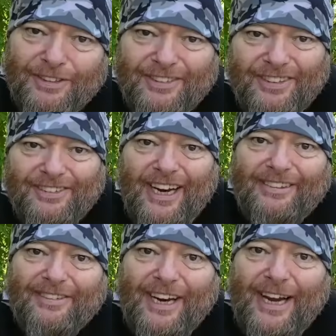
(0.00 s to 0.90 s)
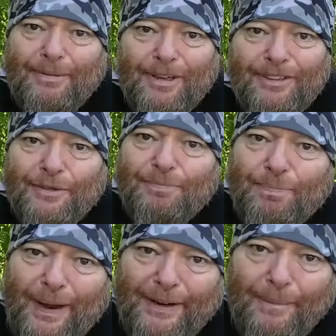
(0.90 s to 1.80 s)
It's just extra labour. It's
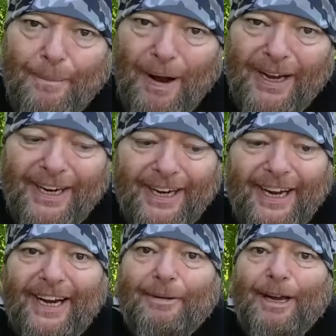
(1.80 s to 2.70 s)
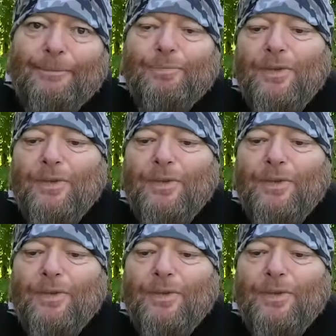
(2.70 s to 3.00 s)
better than buying it anyway.